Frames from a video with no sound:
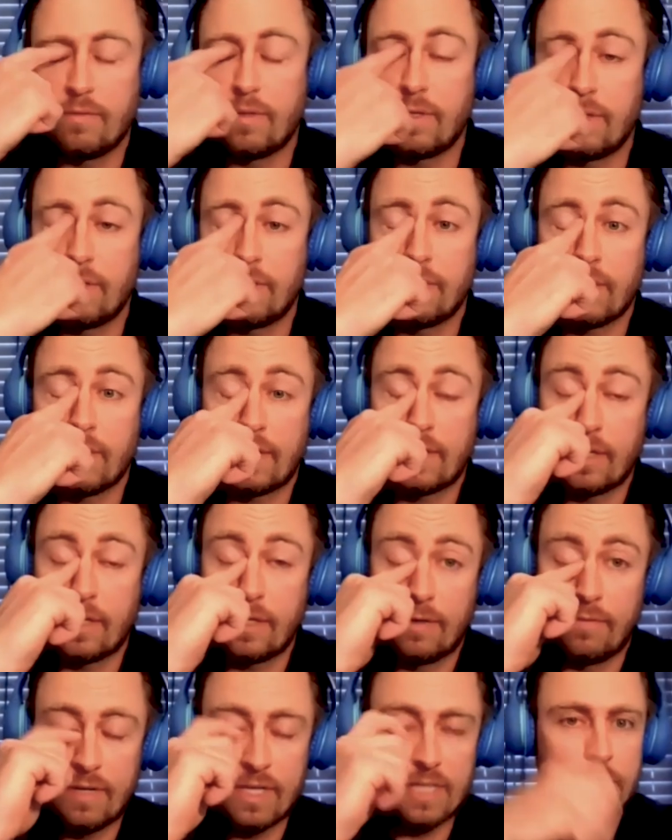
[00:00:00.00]
of the like
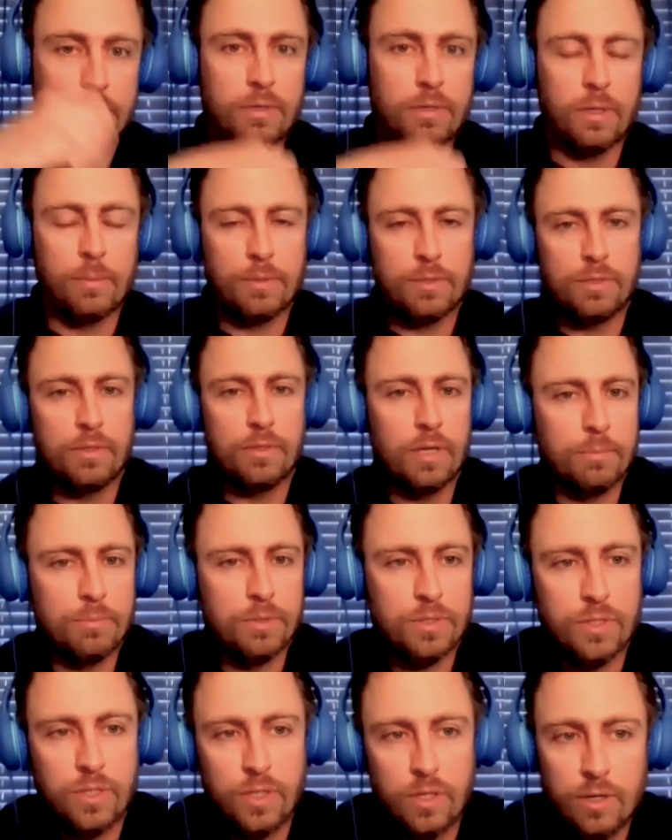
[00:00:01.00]
the investment opportunity, I'm
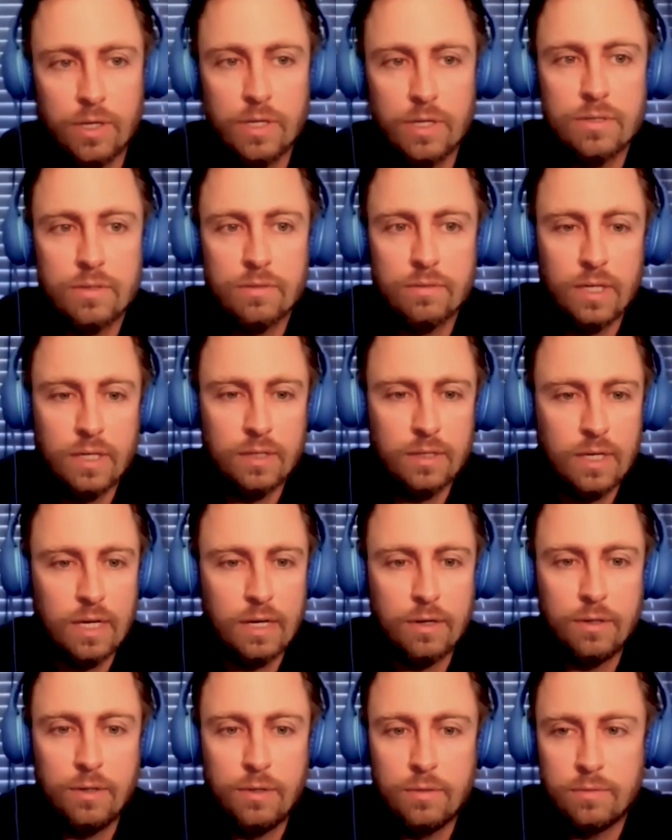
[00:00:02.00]
just curious of like
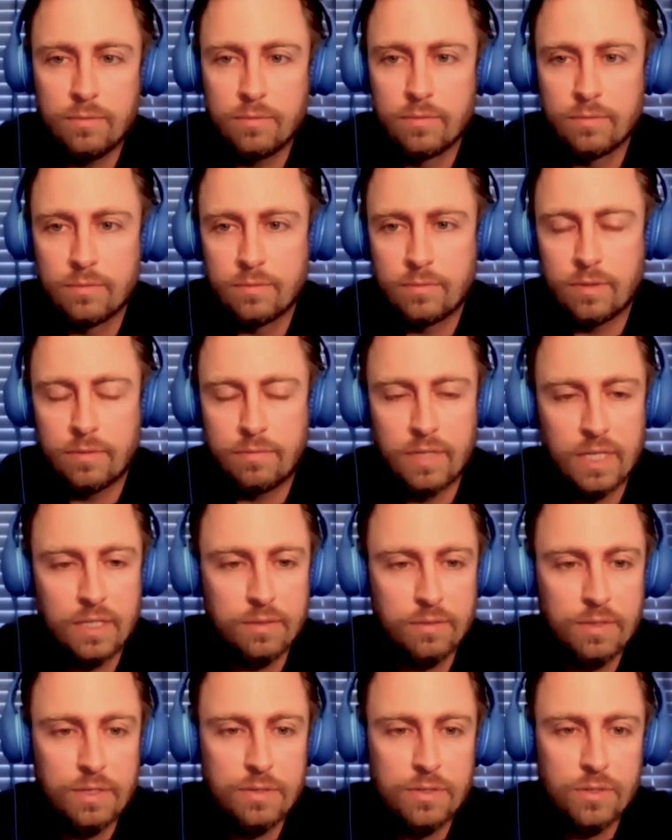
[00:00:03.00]
how do you
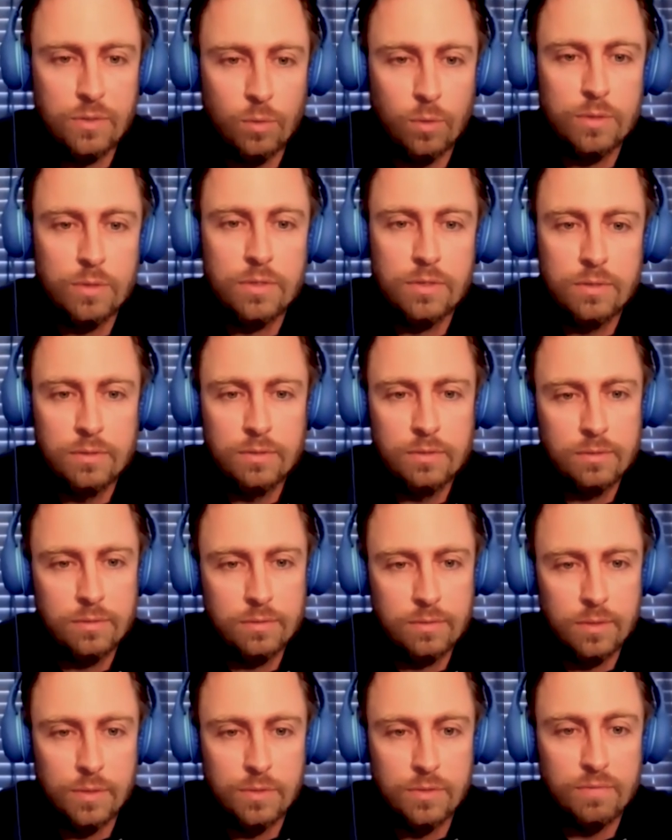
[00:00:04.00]
effectively source
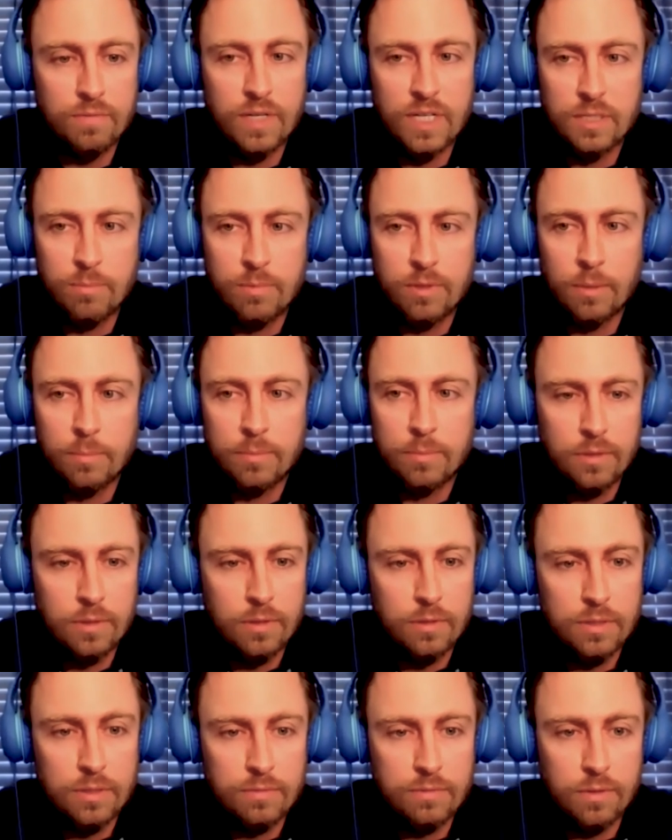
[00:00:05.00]
those investment
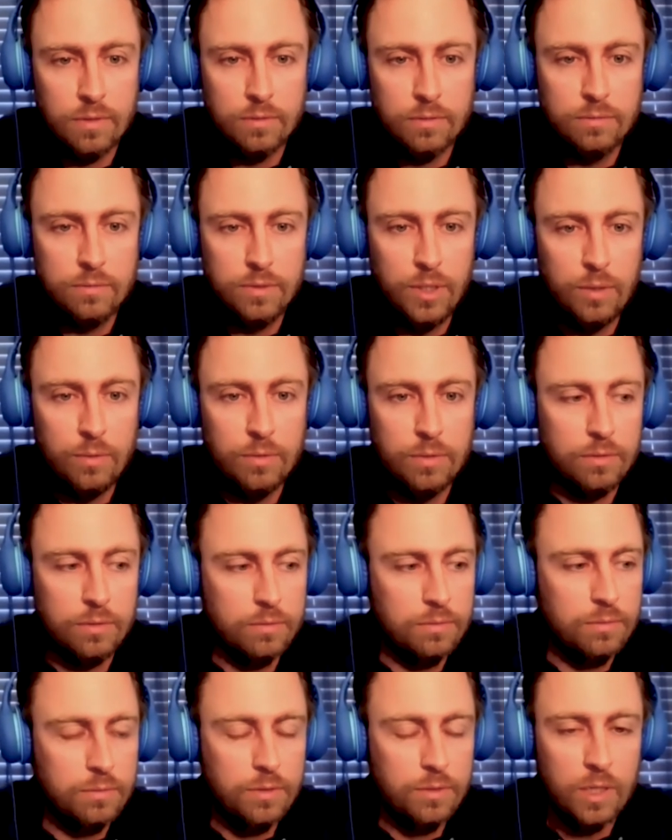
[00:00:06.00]
opportunities for you
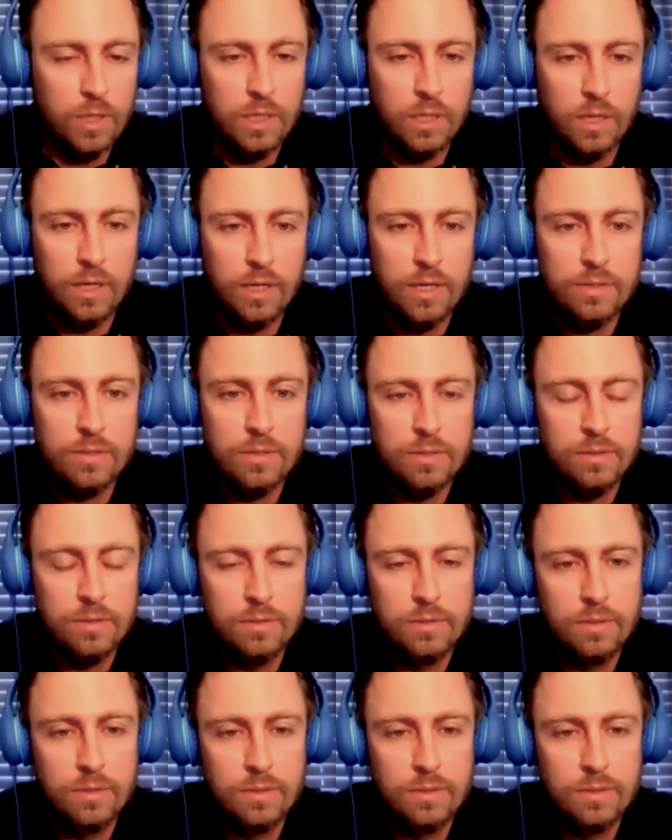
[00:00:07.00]
and your clients?